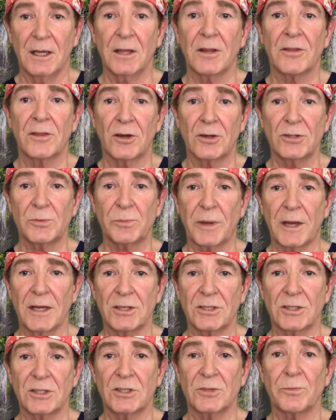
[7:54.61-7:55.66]
Those
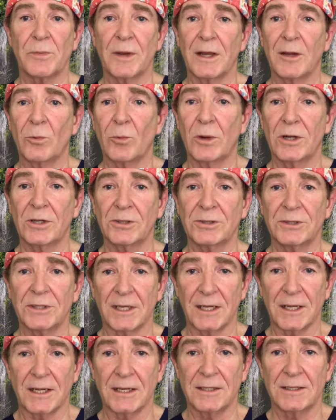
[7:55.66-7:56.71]
patients may well
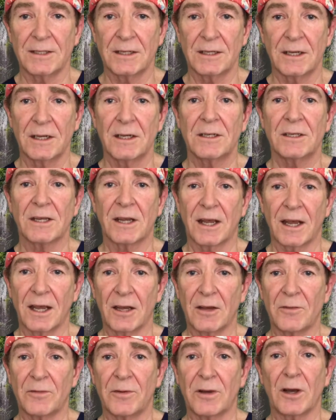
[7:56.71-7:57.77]
need to
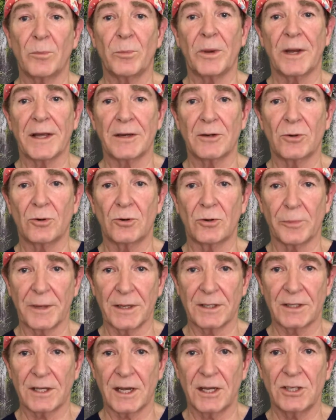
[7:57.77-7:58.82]
have a bladder
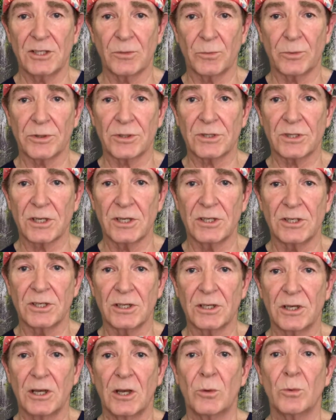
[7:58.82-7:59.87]
augmentation
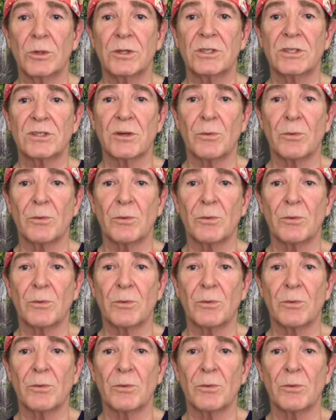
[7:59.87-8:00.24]
procedure, which is a